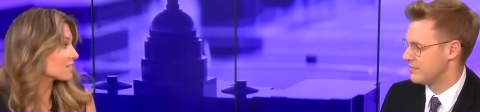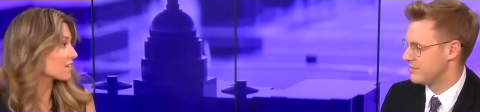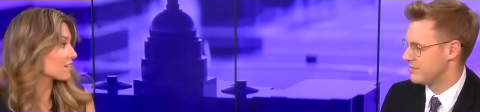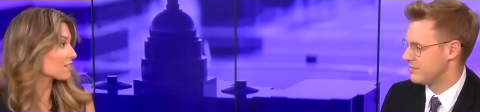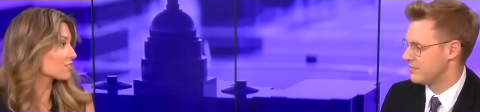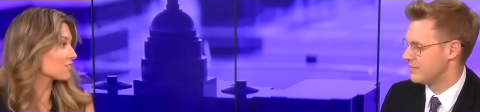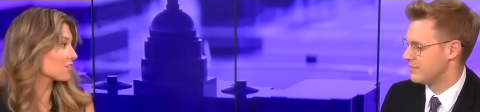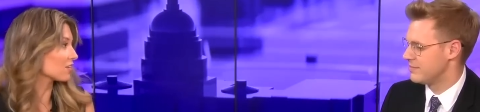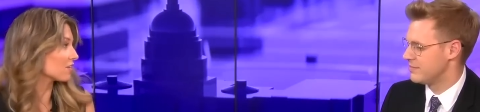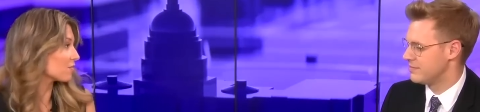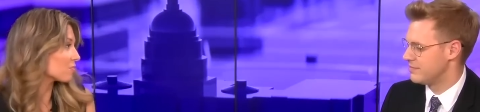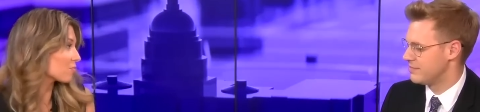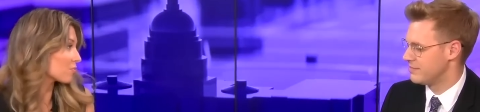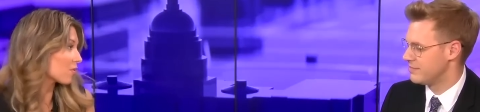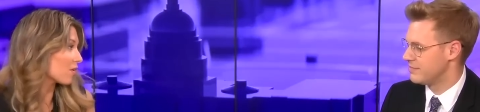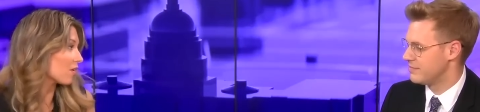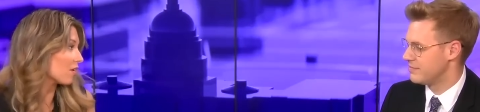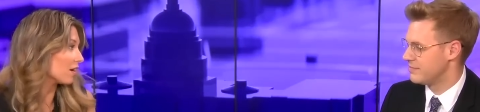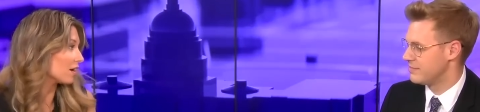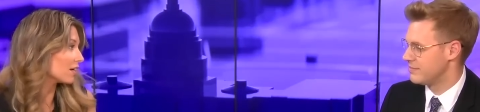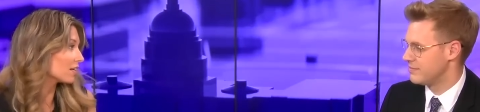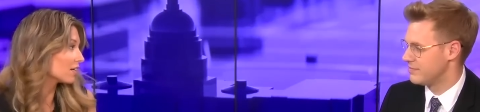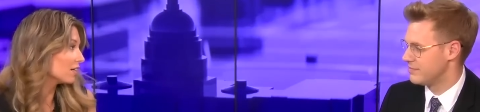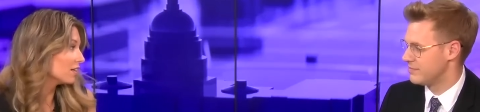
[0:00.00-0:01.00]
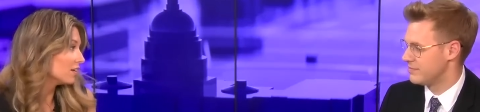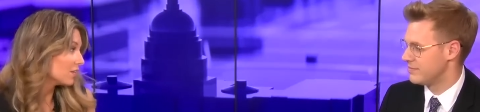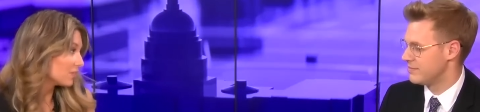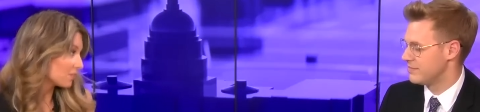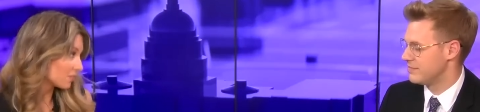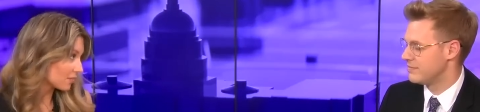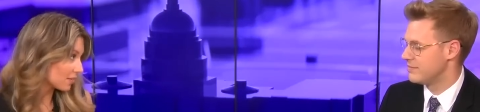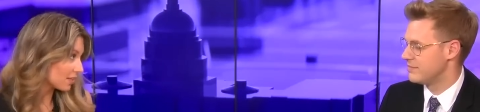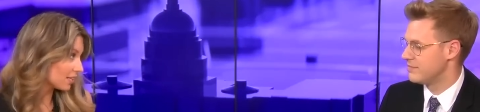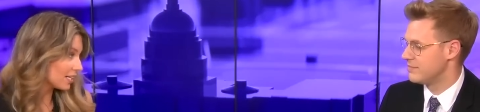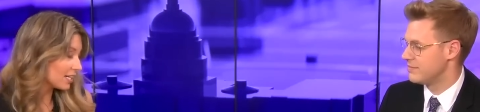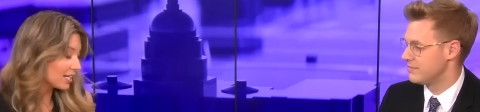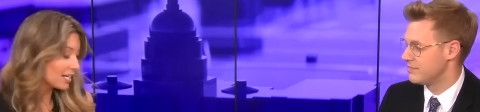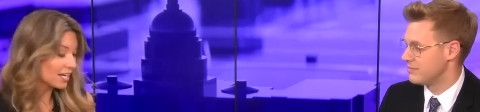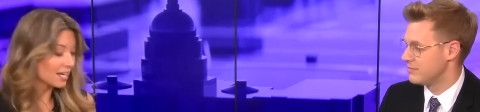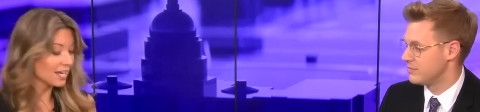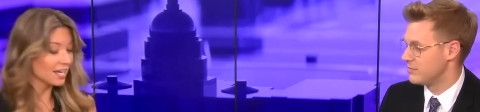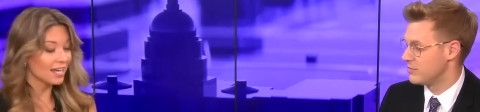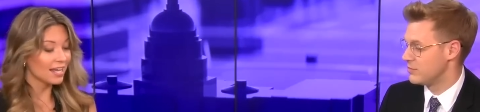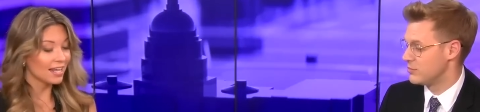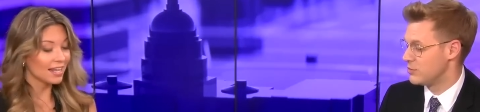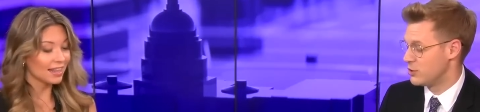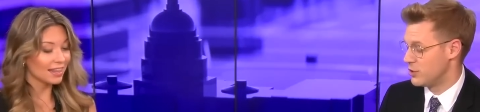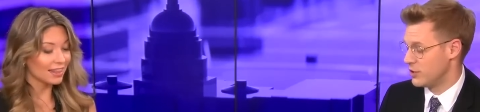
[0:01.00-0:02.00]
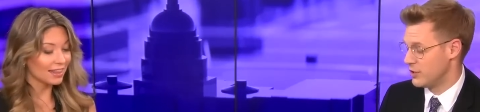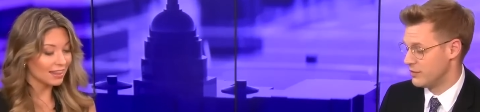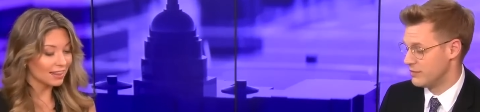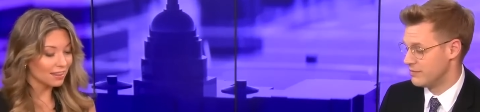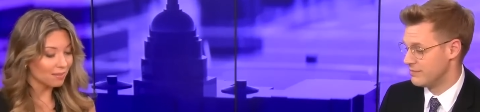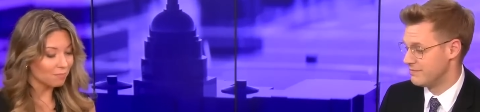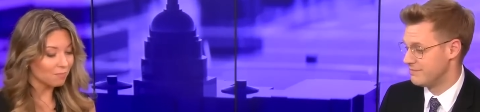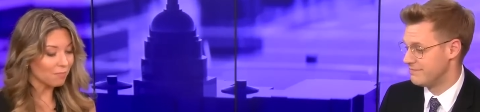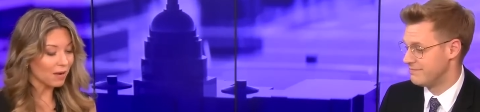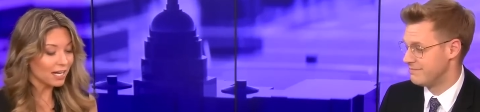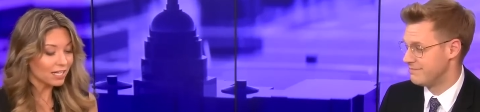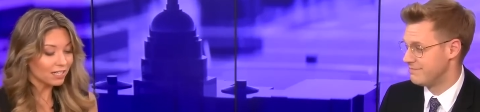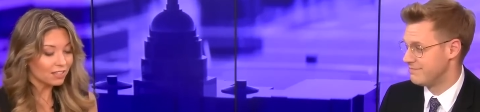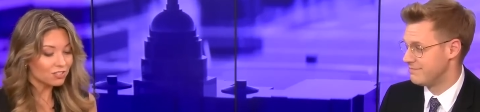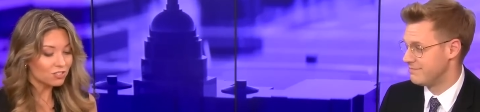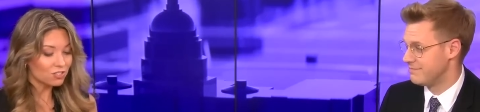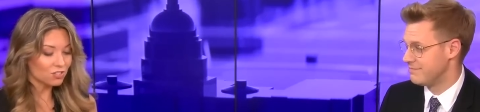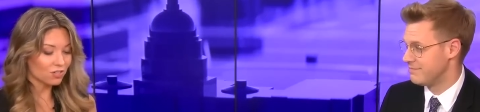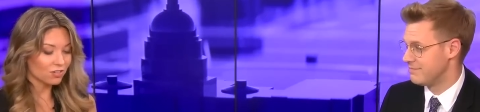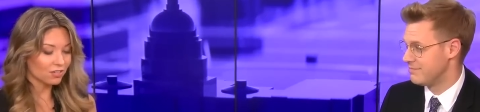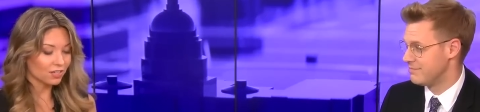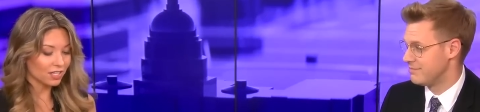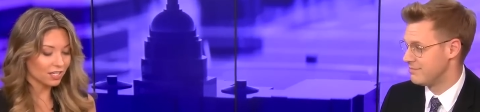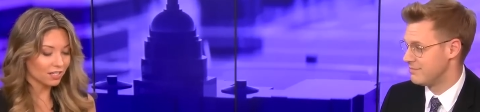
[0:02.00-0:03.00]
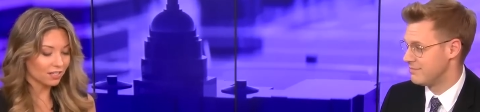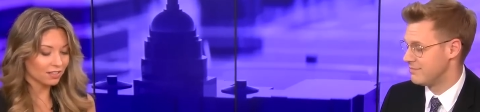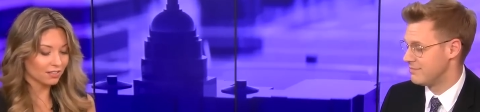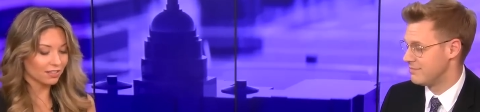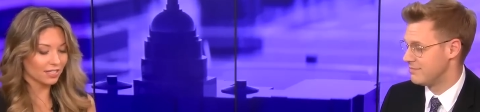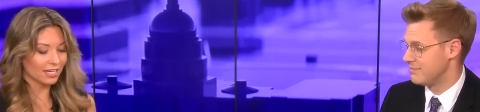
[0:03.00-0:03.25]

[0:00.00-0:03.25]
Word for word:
Speaker 1: has done abroad, right? True. My concern here